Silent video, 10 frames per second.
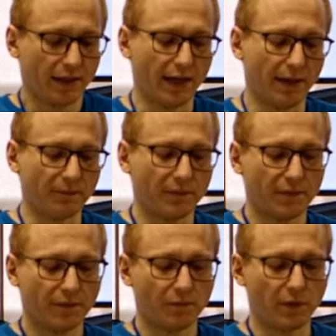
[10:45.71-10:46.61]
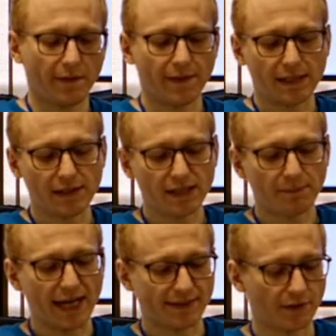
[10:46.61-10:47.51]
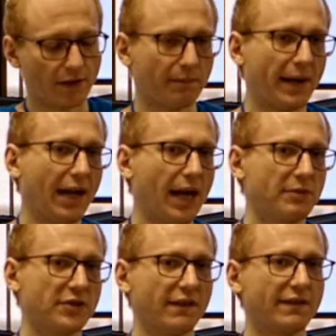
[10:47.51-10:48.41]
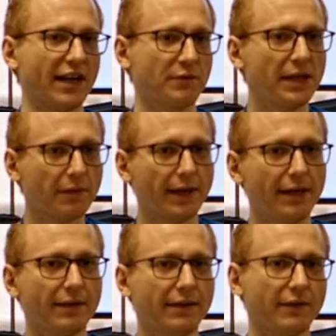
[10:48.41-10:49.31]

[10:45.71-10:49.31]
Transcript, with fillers: Um, one thing you need to pass to your compile option is dash pthread,